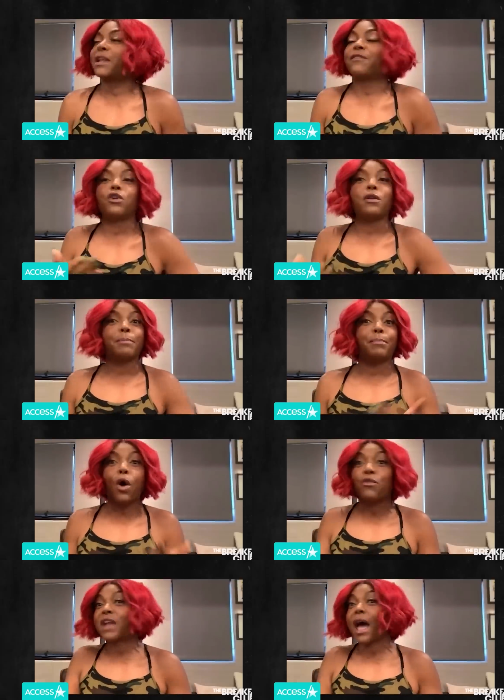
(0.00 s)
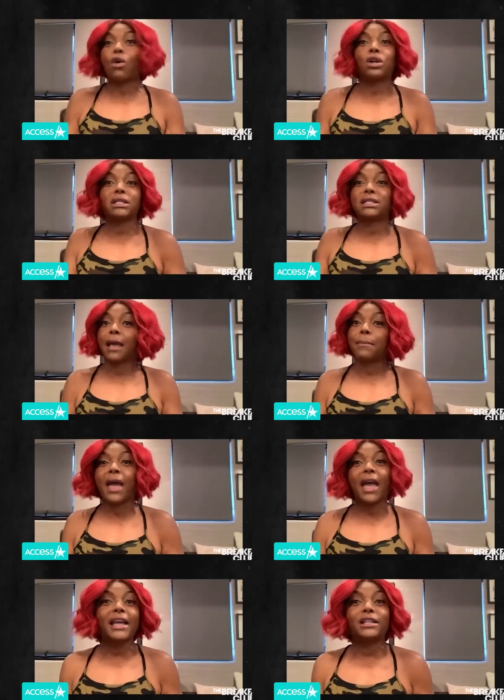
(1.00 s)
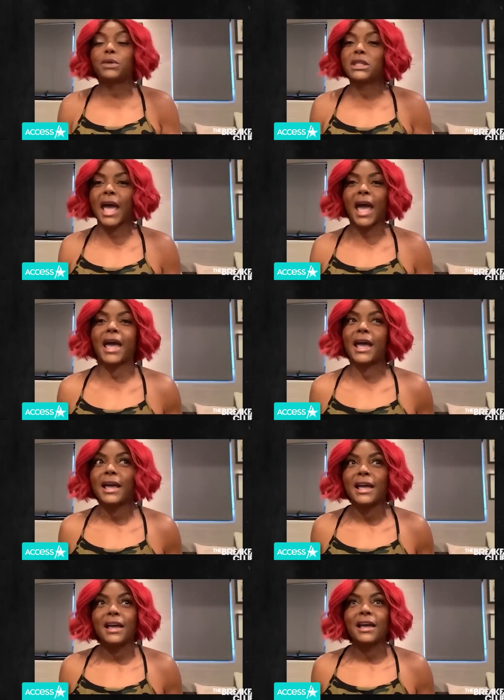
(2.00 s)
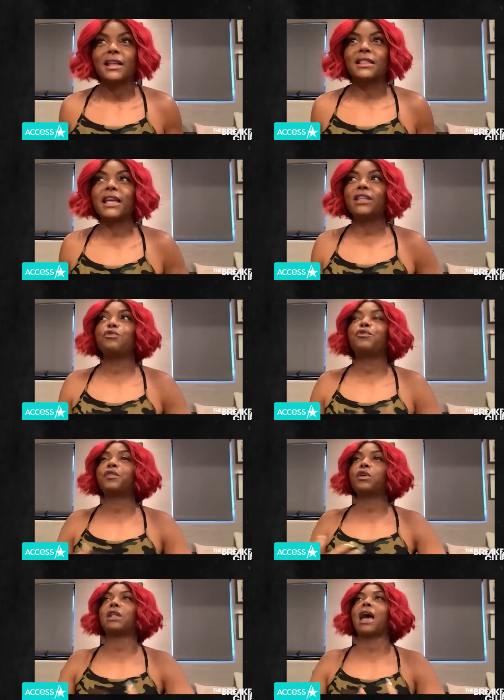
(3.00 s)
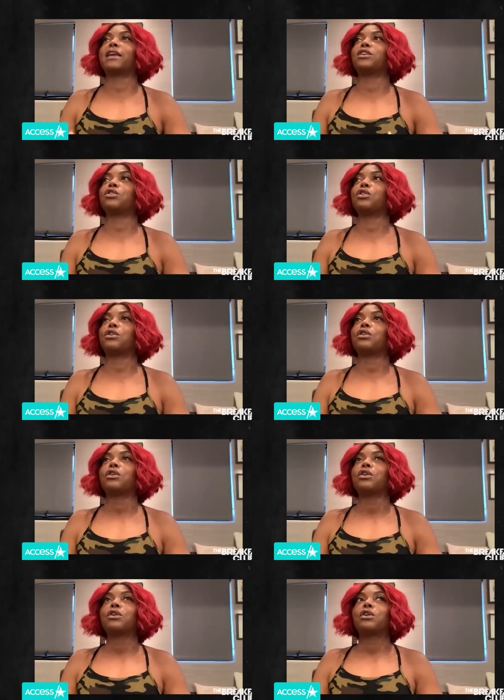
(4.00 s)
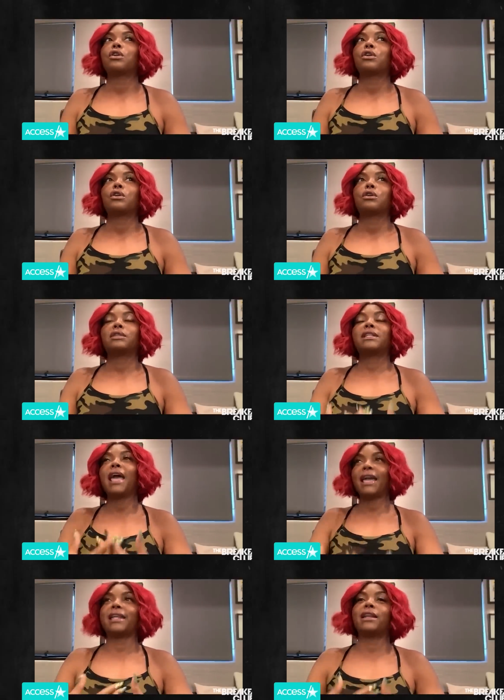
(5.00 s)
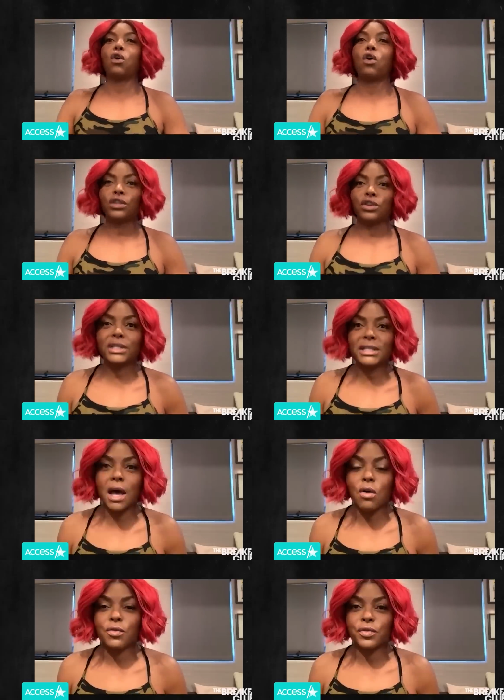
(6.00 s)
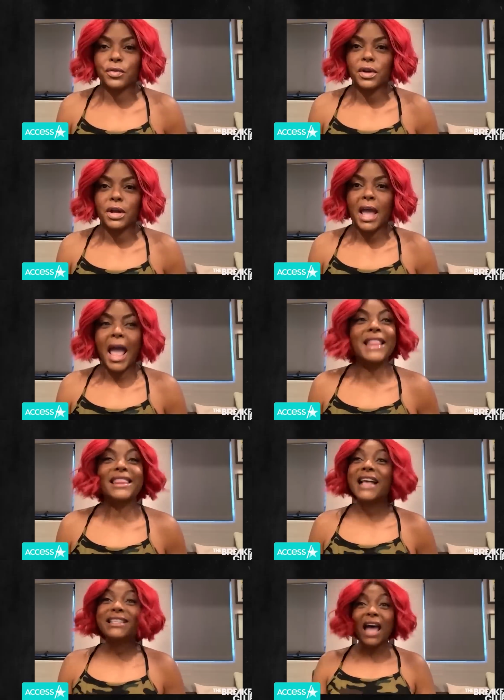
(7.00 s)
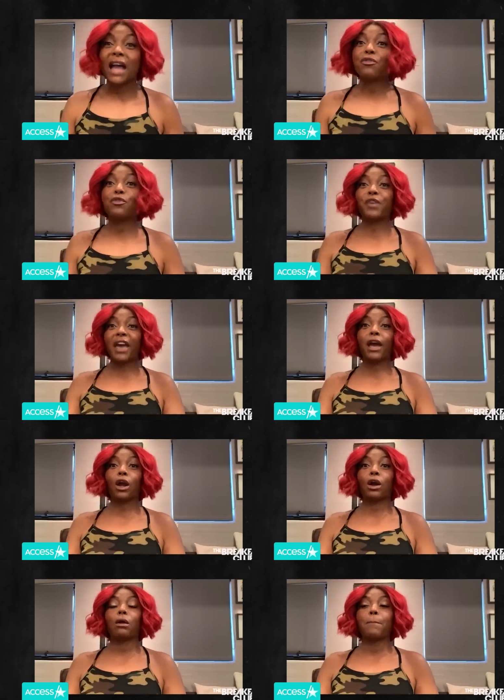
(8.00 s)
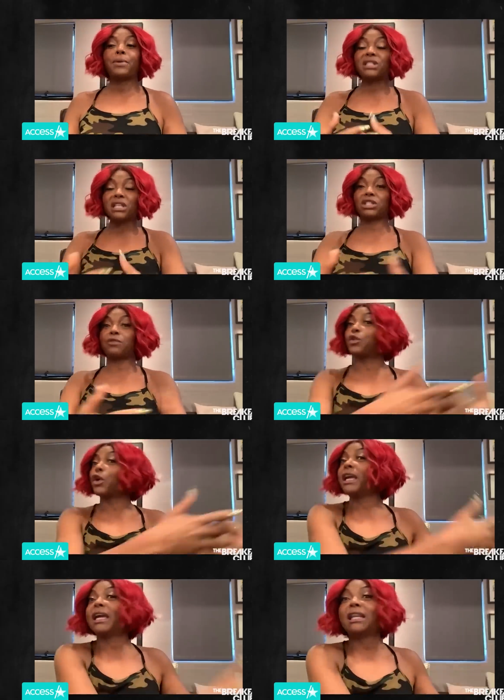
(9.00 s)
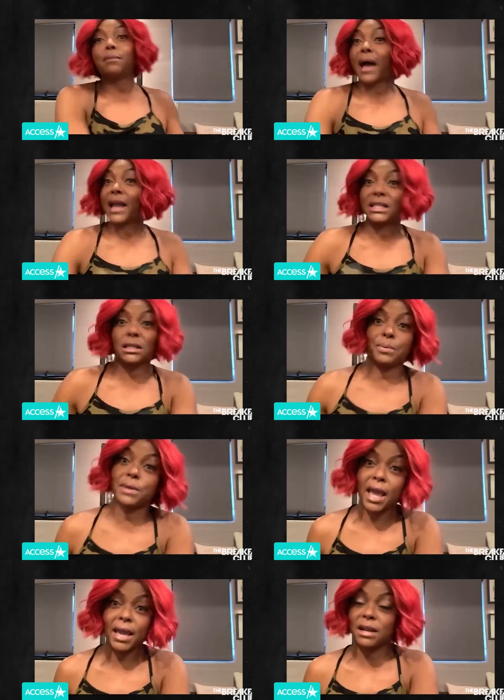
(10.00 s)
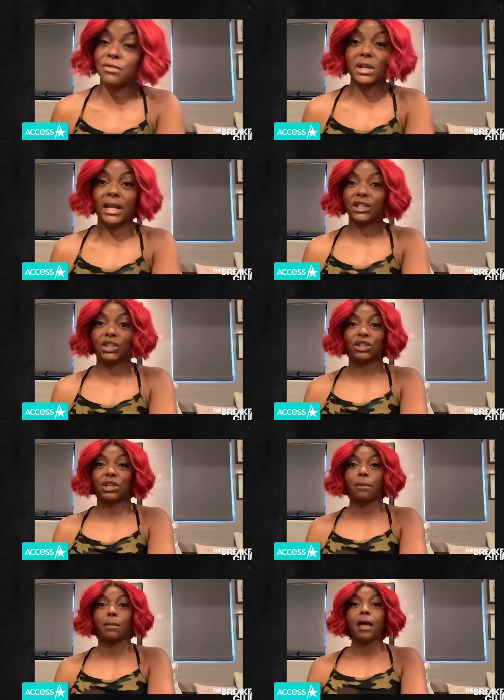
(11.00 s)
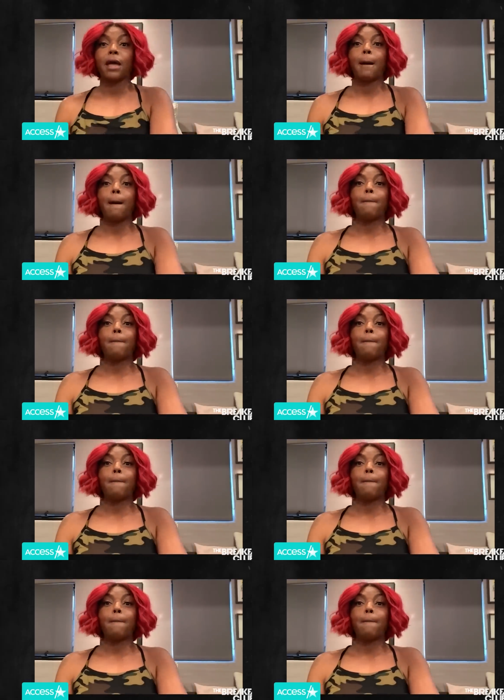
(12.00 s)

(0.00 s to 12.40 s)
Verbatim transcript: thing. But if you're both not on the same page with that, then you feel like you're taking it on yourself. And mm-hmm. that's not a fair position for anybody to play in a relationship.